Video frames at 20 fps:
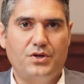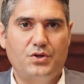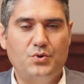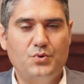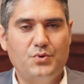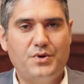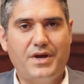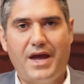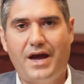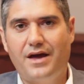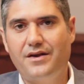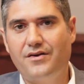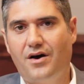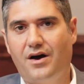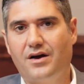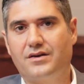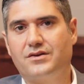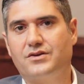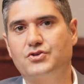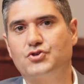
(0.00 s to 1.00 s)
You
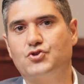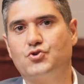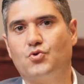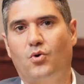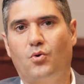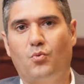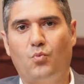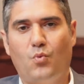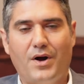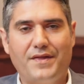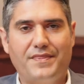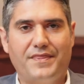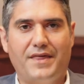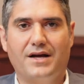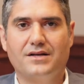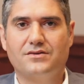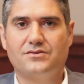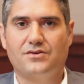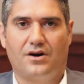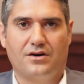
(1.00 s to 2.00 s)
cannot control what
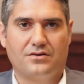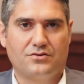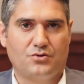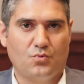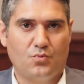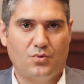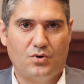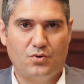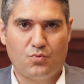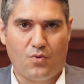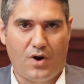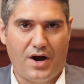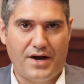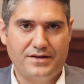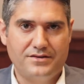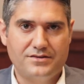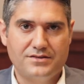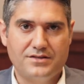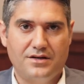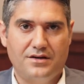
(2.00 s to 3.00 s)
that doctor will
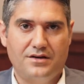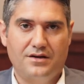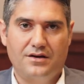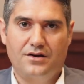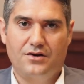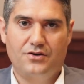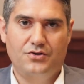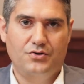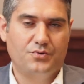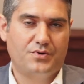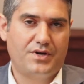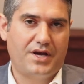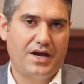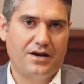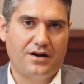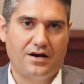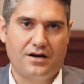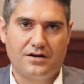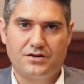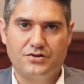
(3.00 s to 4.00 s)
write. You
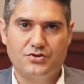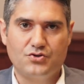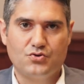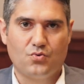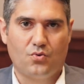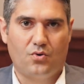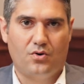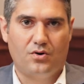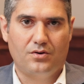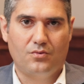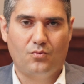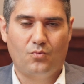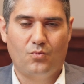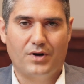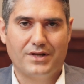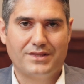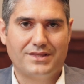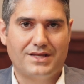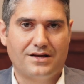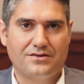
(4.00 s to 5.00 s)
cannot control
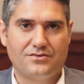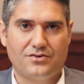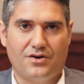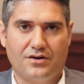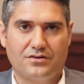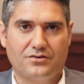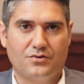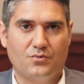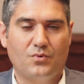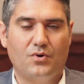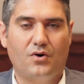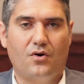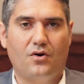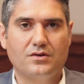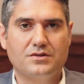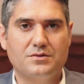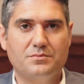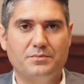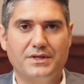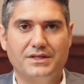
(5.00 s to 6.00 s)
what that doctor will
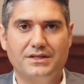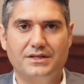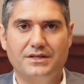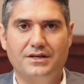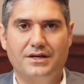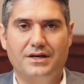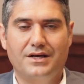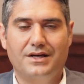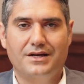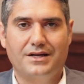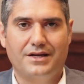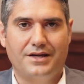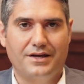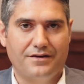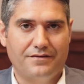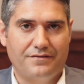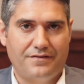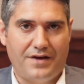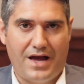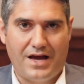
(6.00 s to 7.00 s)
ultimately
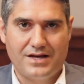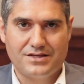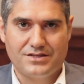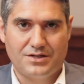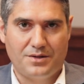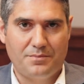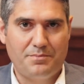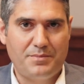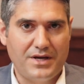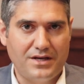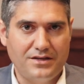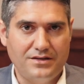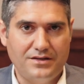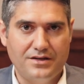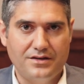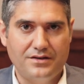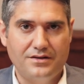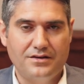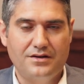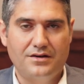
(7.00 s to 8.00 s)
give as an
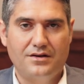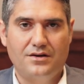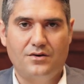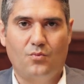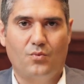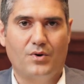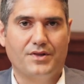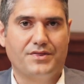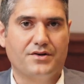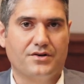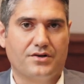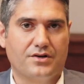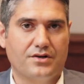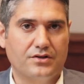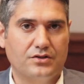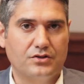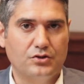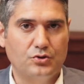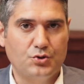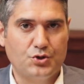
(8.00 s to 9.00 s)
opinion, what their
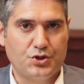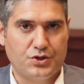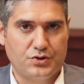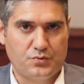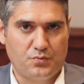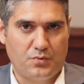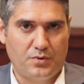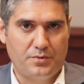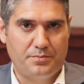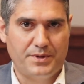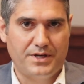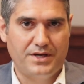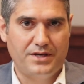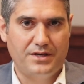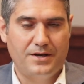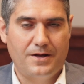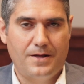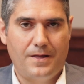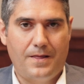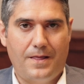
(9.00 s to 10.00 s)
conclusions will be,
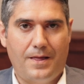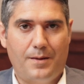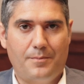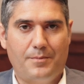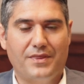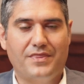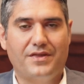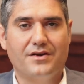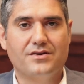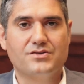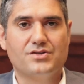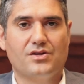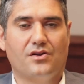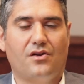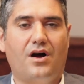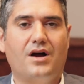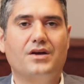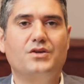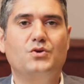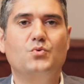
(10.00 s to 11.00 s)
but there's a
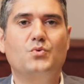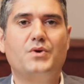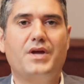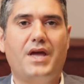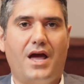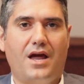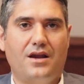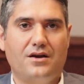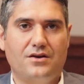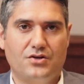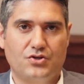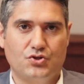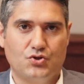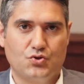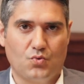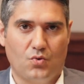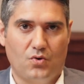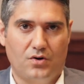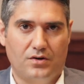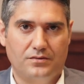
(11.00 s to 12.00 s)
lot you can
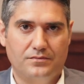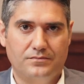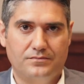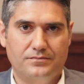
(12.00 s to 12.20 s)
control.